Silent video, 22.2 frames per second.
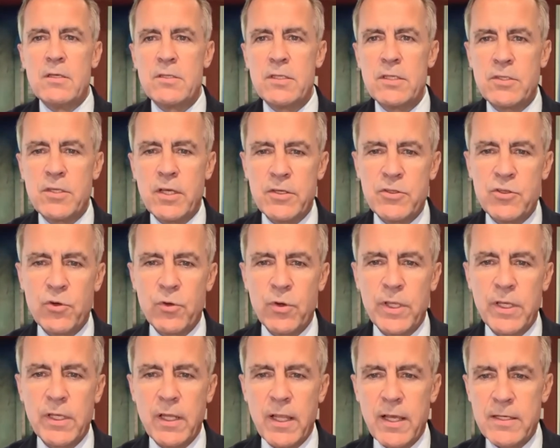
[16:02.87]
Since I
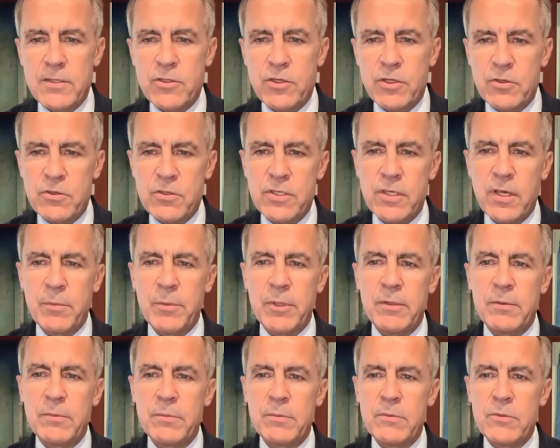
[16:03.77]
joined last year's
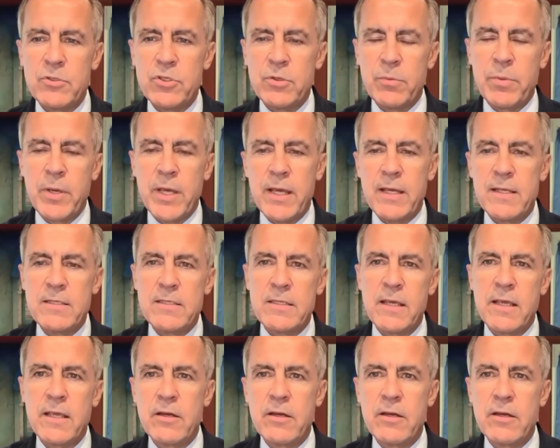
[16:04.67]
summit, Japan's